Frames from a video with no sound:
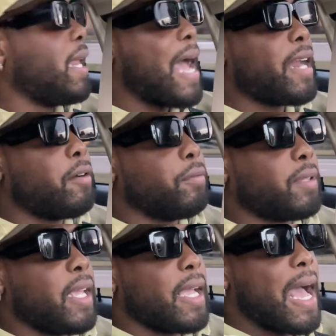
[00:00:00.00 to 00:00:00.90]
I don't
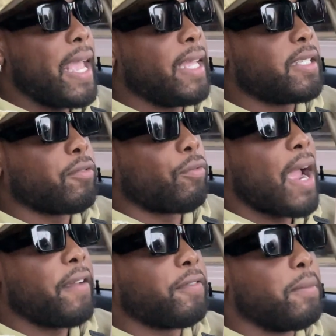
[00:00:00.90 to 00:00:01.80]
think it's
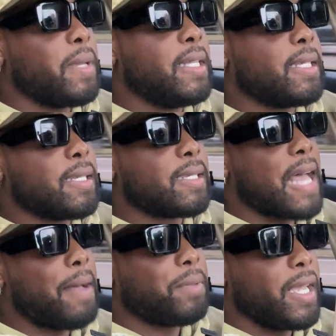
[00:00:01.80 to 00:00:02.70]
right for me to
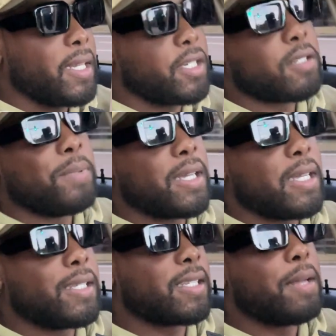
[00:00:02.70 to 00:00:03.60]
stop that just
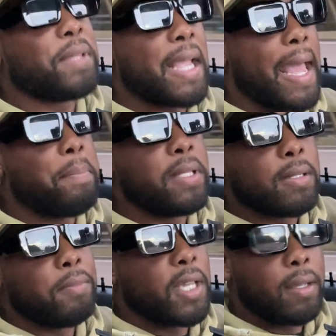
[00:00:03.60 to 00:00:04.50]
because something happened to
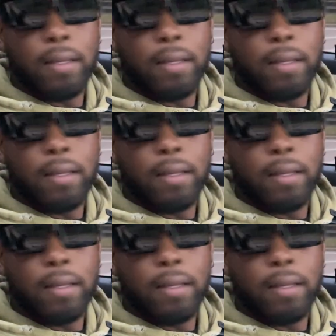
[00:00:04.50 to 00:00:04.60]
me.